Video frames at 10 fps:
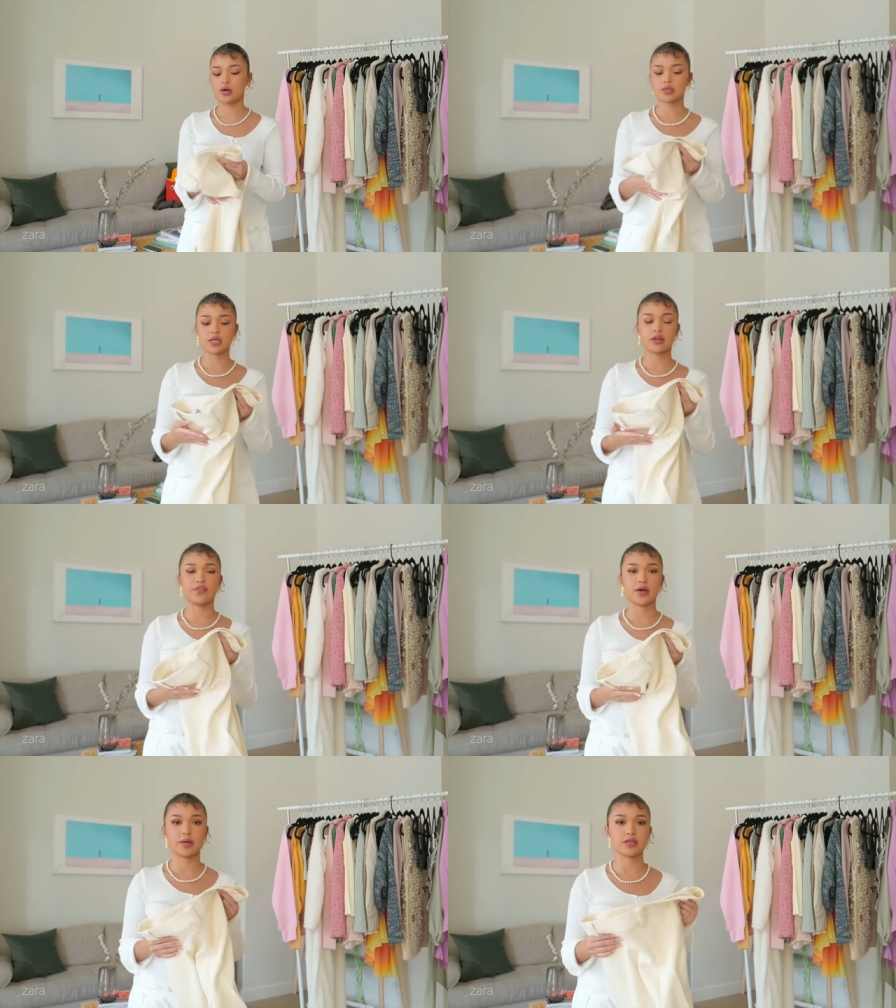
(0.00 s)
I always kind of
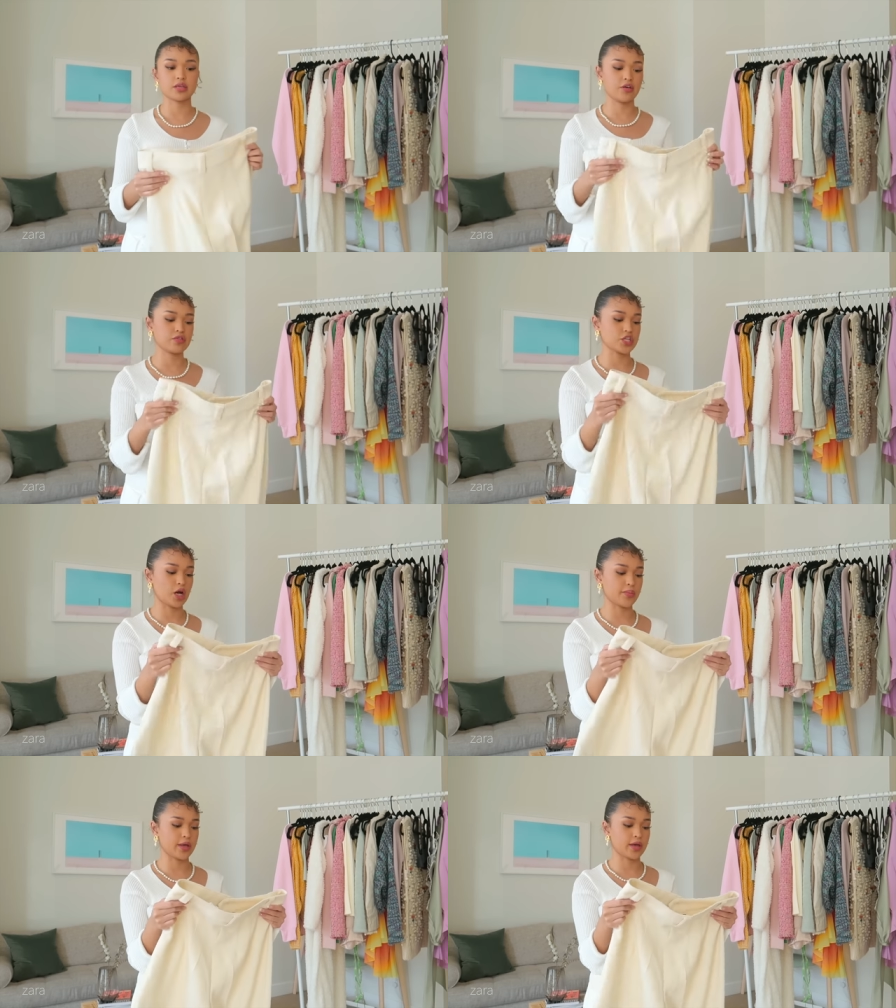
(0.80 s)
find myself
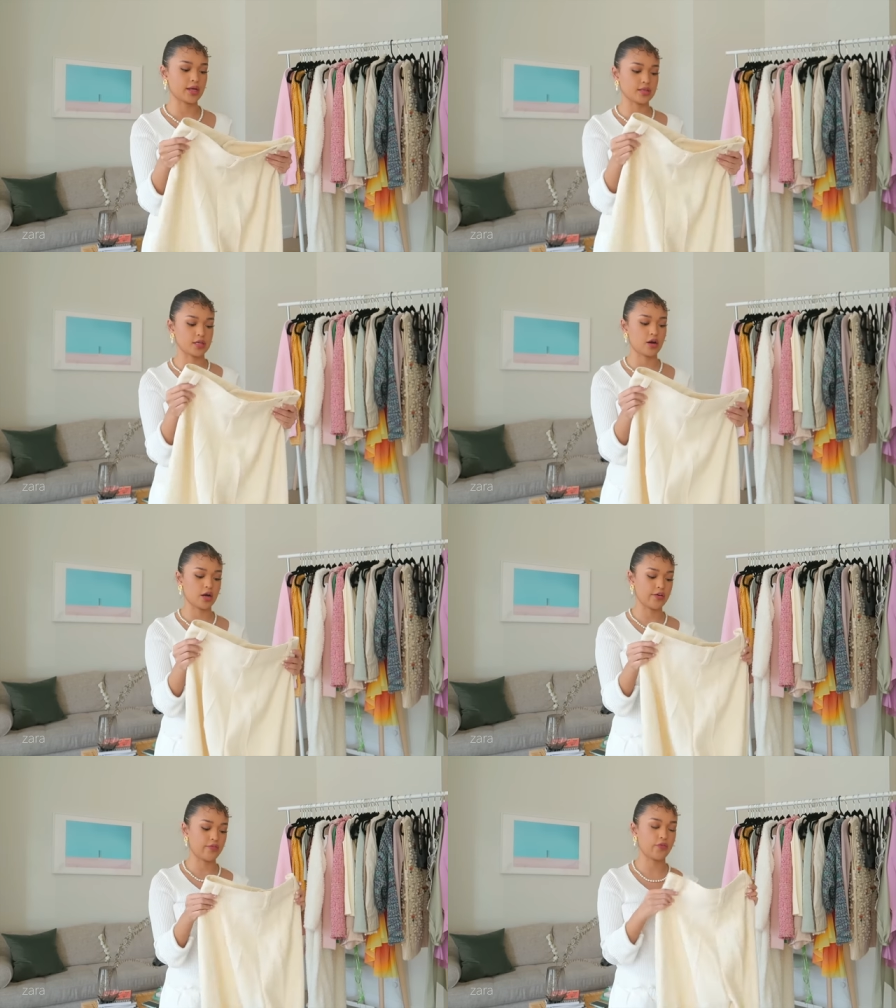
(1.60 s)
shopping at
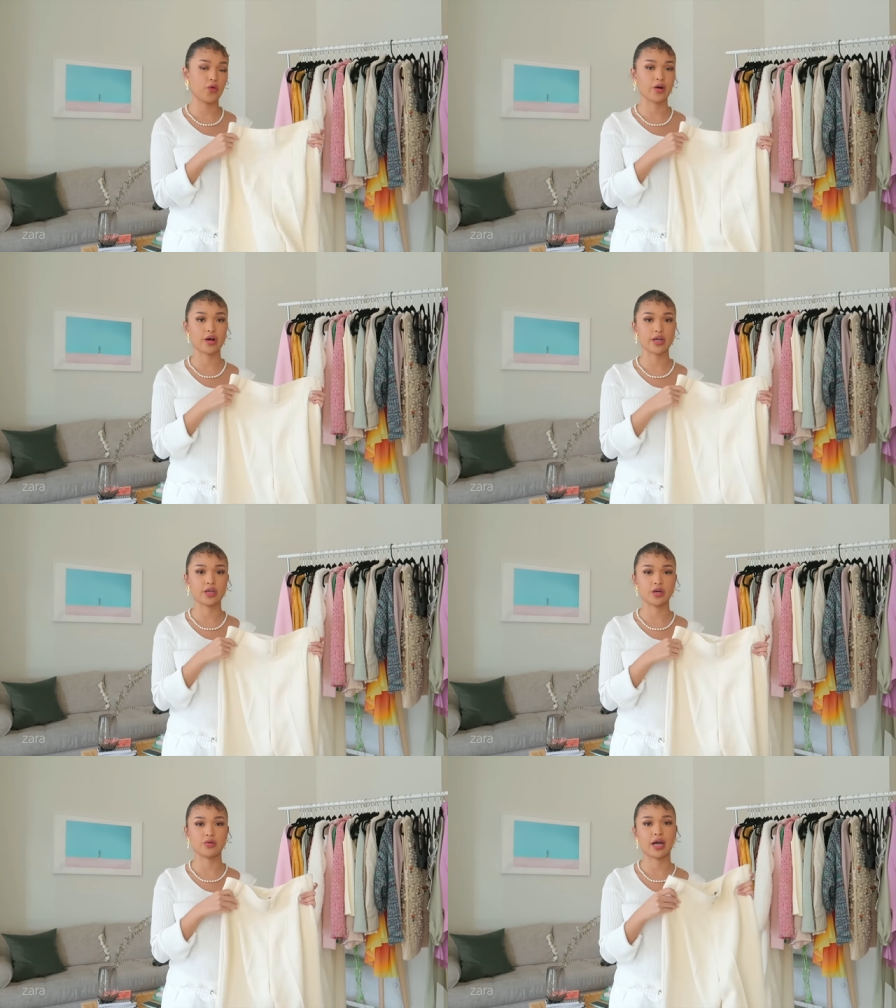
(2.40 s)
Zara for,
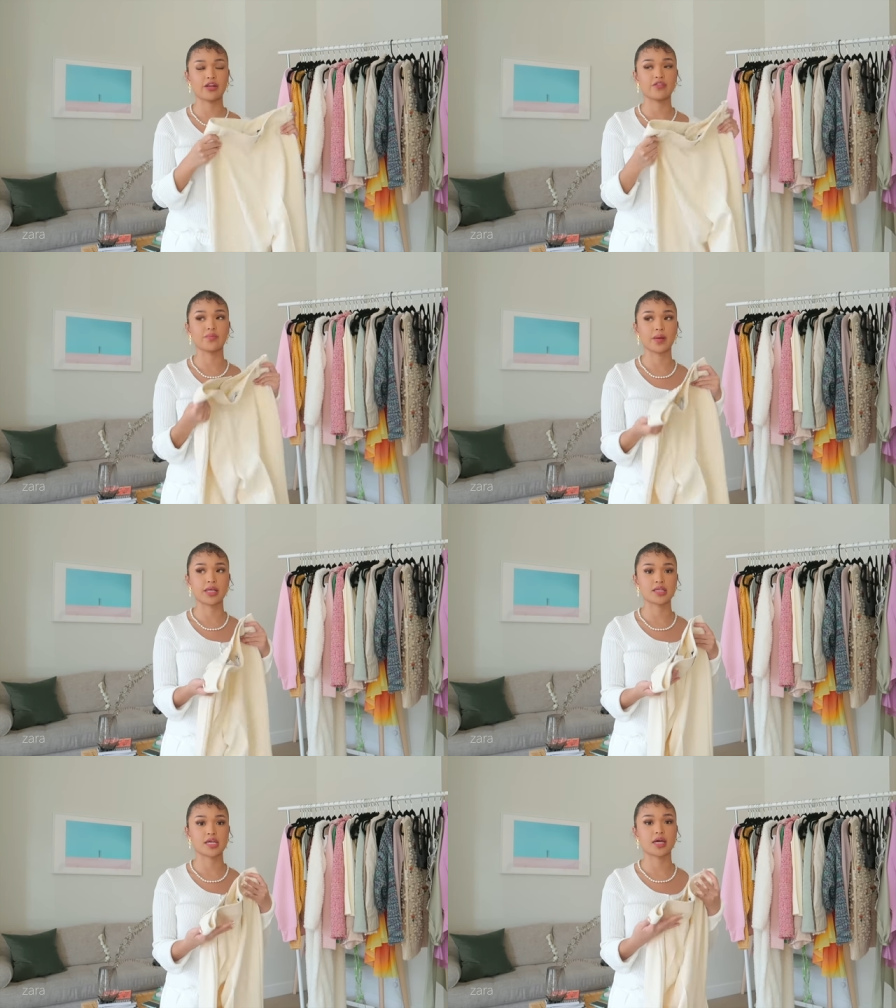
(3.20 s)
you know, kind of
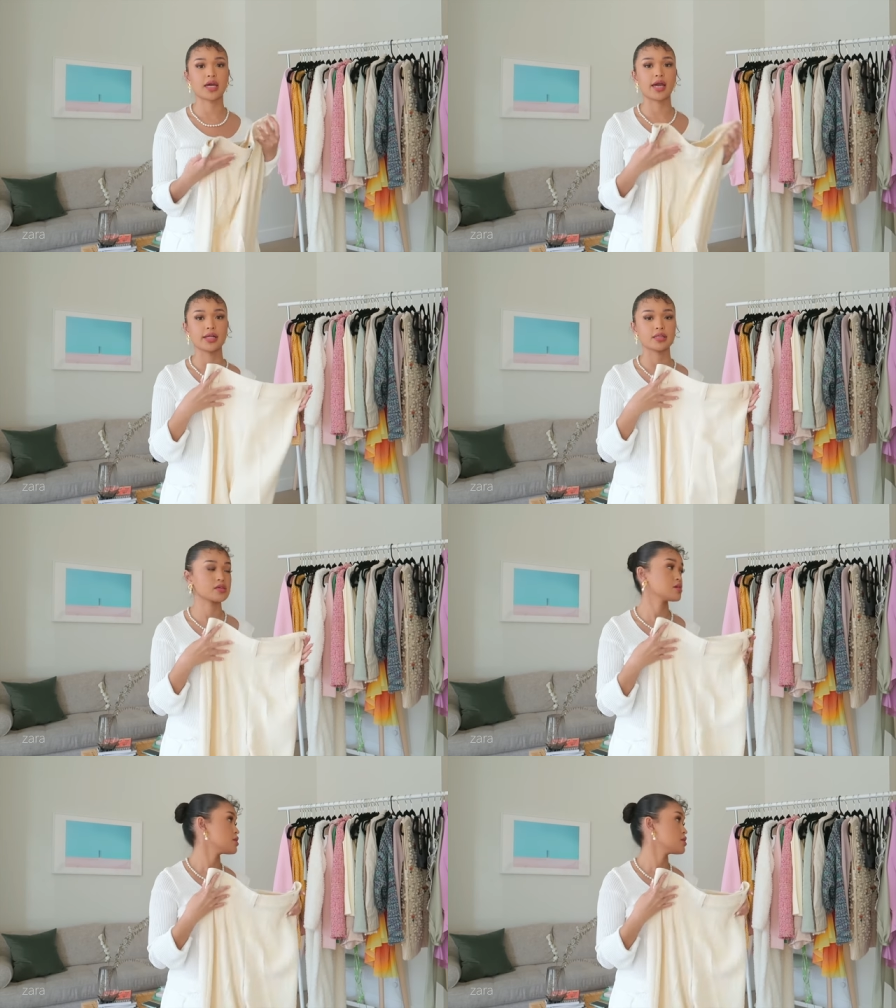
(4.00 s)
basic and